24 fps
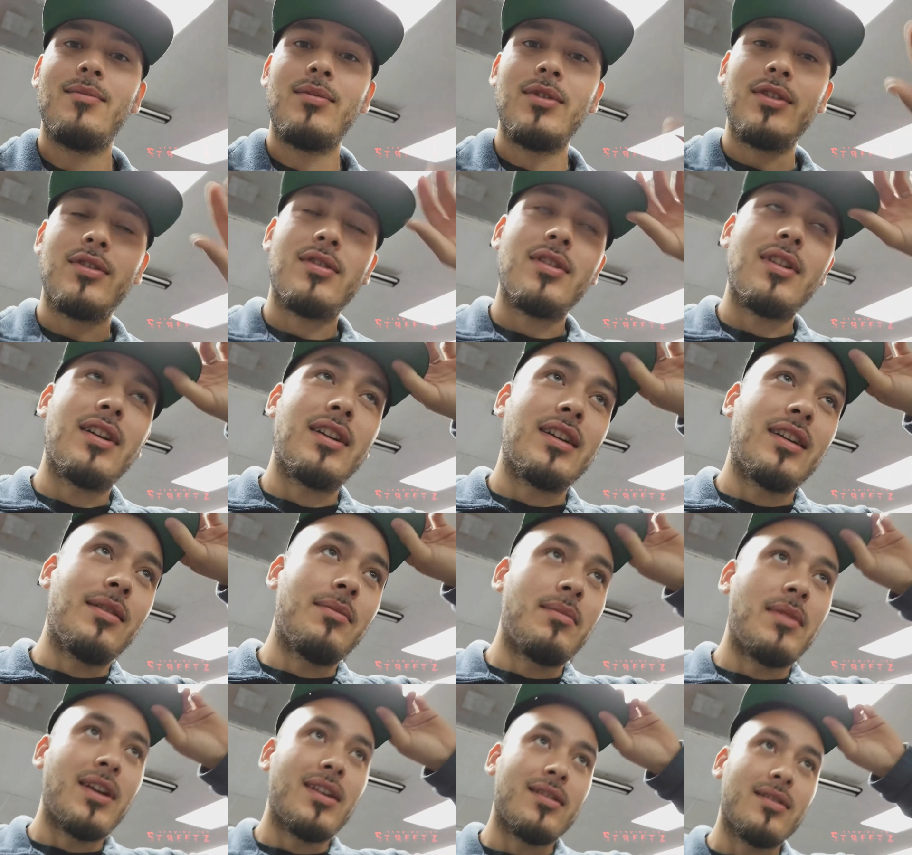I'm trying
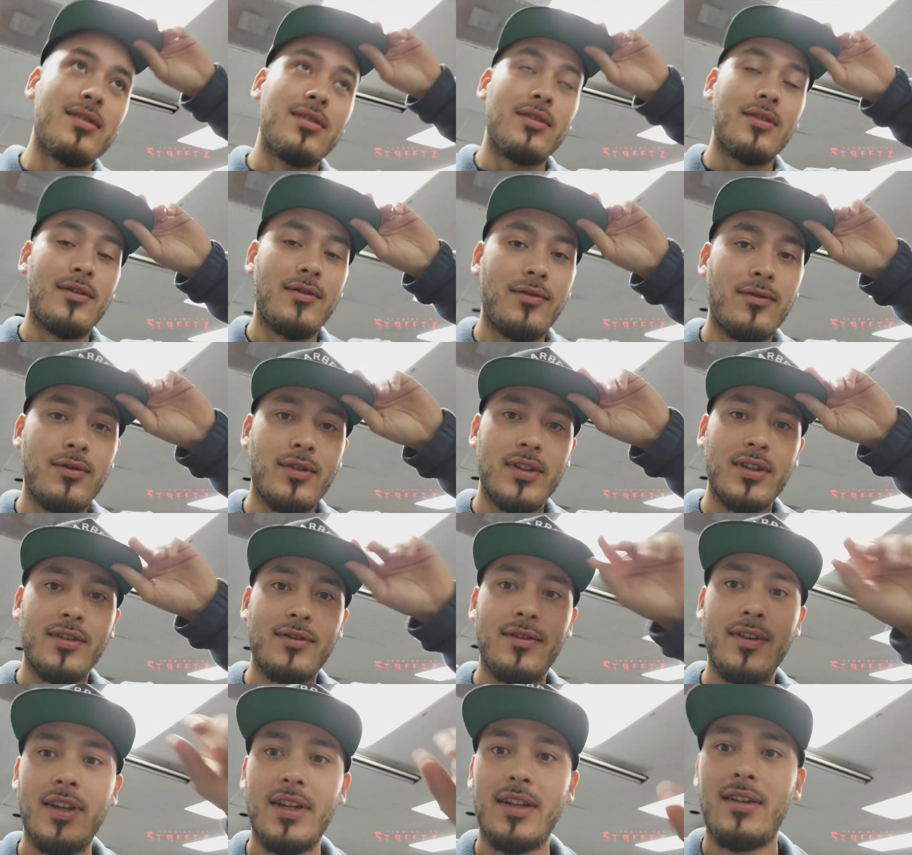to get myself fresh
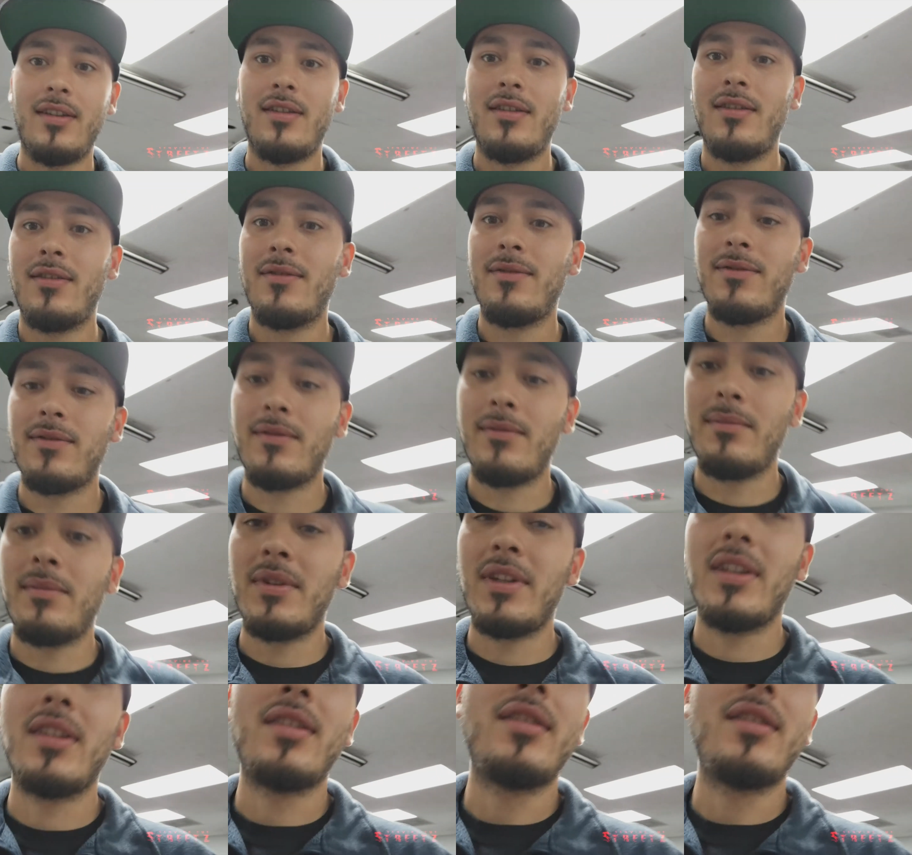faded up for a minute.